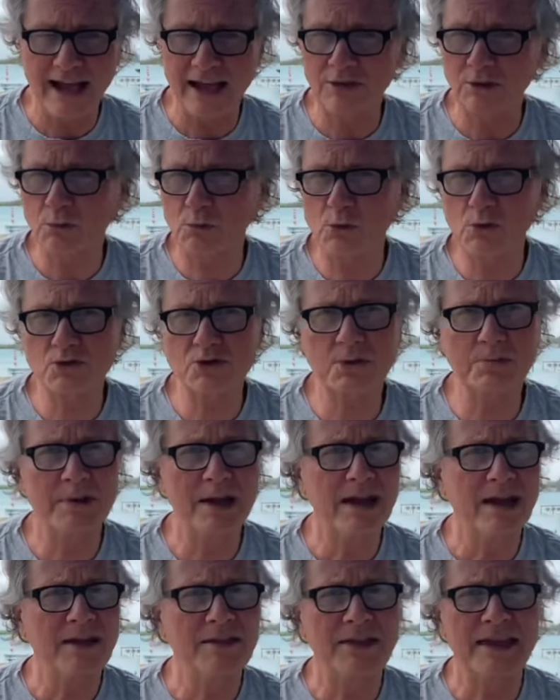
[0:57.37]
the worship.
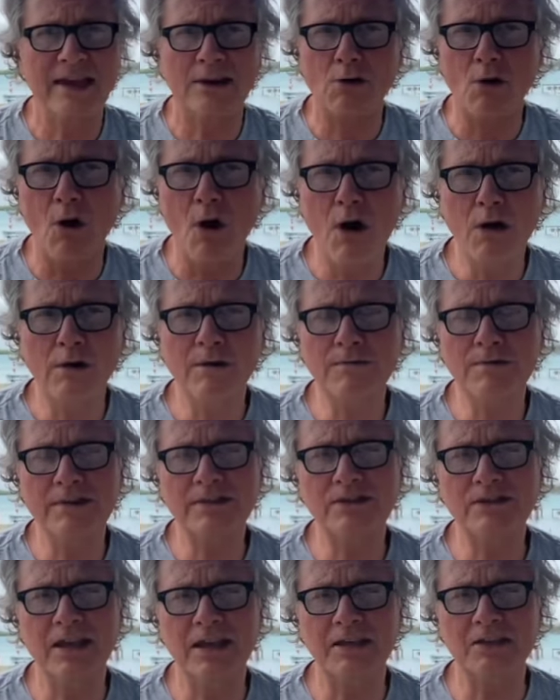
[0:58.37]
They had all of
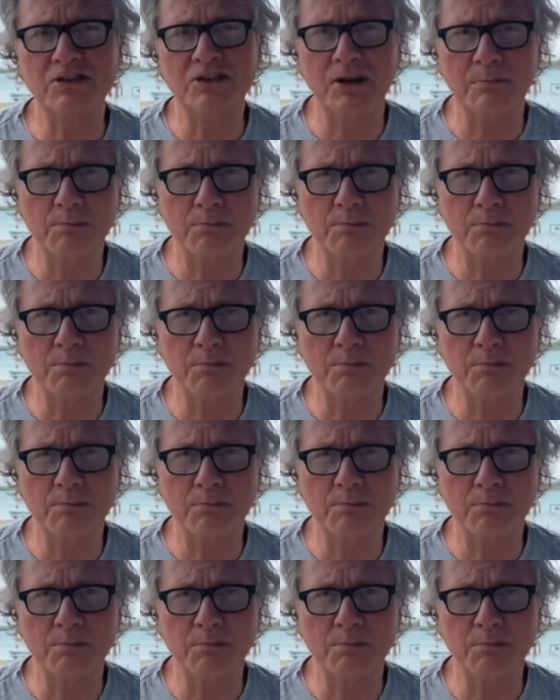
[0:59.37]
these things that